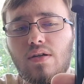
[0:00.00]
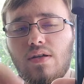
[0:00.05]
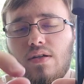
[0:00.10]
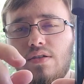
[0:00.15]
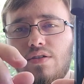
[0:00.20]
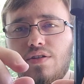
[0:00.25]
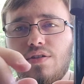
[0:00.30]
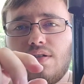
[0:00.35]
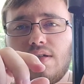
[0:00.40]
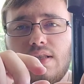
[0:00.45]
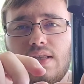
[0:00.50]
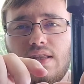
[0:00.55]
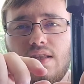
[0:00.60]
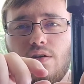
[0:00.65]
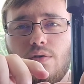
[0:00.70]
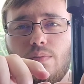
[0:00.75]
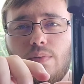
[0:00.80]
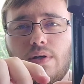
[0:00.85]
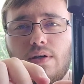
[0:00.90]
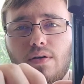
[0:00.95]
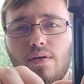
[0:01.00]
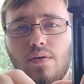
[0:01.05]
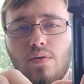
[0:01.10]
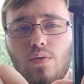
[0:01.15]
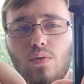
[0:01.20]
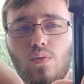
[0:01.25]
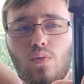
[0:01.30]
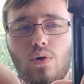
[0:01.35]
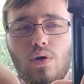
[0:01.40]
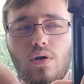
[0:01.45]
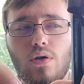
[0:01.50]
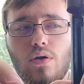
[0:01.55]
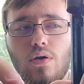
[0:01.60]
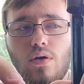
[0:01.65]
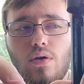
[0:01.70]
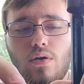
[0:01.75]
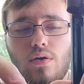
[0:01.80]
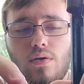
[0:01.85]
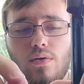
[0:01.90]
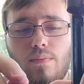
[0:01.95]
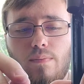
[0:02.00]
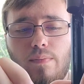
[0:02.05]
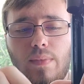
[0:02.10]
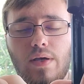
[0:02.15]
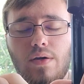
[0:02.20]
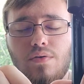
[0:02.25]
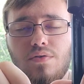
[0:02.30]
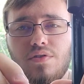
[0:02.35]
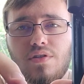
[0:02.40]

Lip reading: just a little bit where metal